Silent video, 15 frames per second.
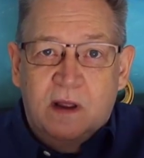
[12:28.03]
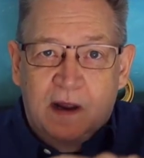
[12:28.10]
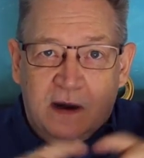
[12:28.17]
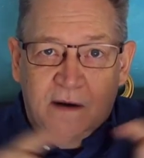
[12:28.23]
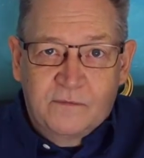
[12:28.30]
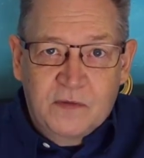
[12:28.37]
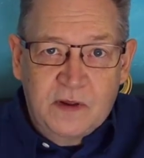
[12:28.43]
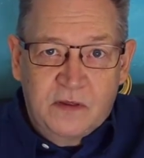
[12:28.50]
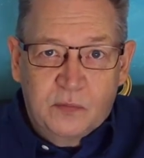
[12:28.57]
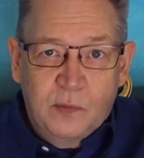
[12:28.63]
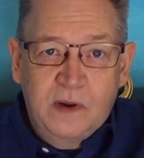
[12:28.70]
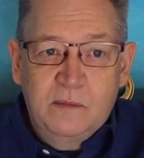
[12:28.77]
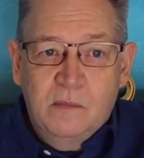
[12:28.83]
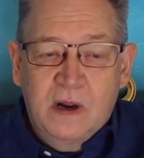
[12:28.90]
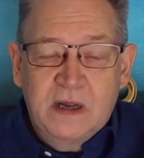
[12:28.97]
every
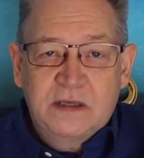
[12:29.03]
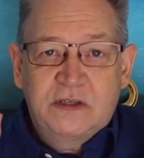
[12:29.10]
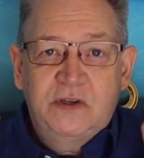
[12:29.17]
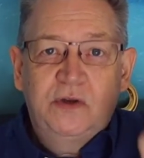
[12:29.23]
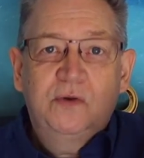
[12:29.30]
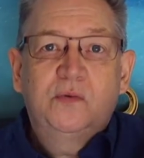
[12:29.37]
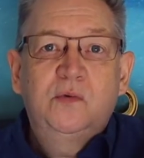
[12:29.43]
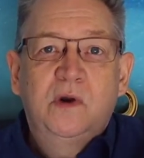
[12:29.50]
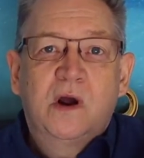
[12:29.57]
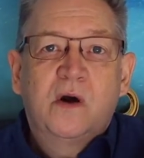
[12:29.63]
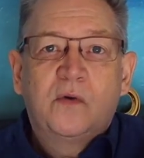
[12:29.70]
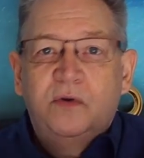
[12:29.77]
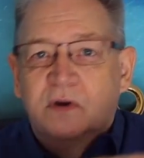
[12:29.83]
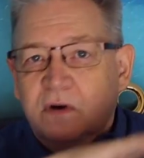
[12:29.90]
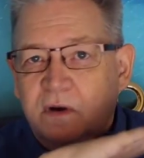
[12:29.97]
3 months you
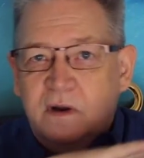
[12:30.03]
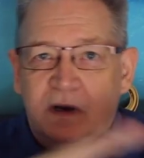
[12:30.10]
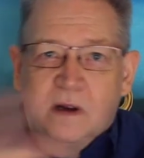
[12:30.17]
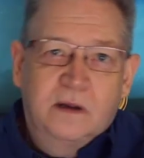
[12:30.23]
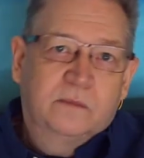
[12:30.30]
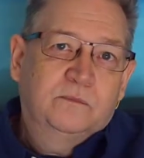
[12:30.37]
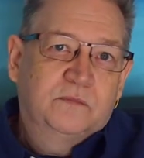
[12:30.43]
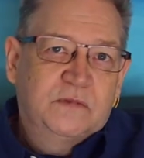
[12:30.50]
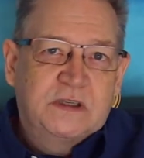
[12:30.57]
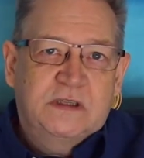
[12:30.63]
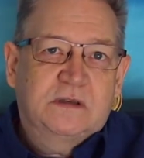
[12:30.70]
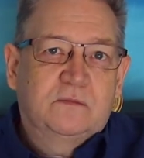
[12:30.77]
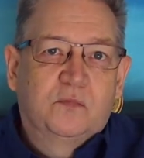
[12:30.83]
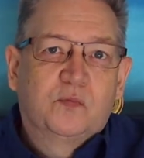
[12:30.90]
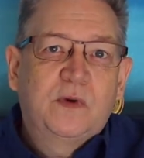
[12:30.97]
know you're going to
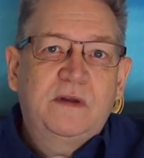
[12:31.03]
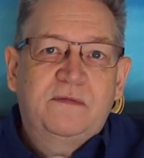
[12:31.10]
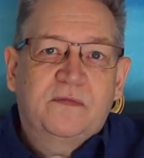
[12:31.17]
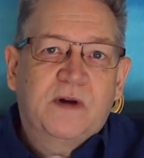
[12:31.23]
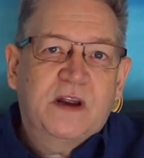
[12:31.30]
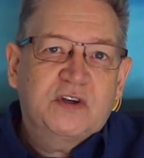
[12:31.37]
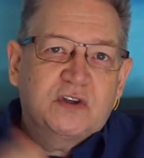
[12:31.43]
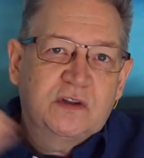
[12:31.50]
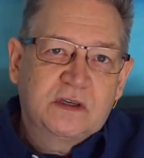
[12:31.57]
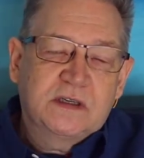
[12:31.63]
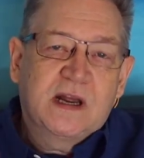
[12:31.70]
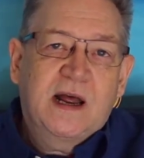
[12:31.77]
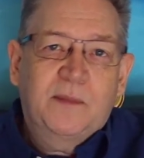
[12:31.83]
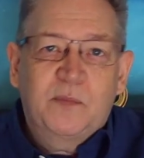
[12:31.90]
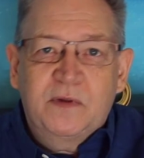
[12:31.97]
just refresh the
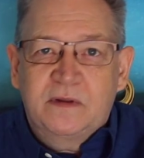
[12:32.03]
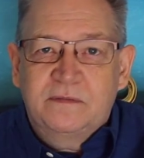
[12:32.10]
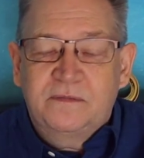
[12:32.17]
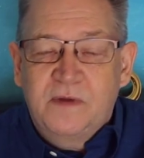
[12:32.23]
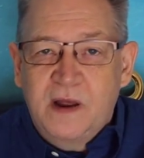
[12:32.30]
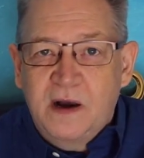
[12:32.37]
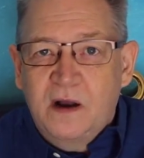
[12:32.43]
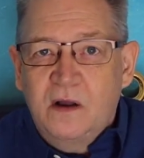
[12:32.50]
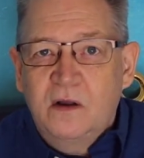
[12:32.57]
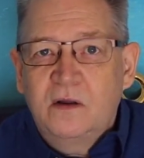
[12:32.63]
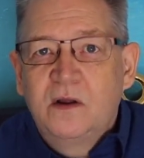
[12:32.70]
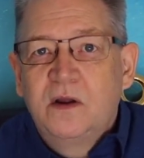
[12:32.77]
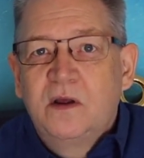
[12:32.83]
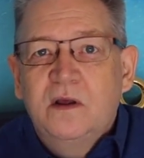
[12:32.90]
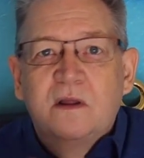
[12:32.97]
top of the funnel,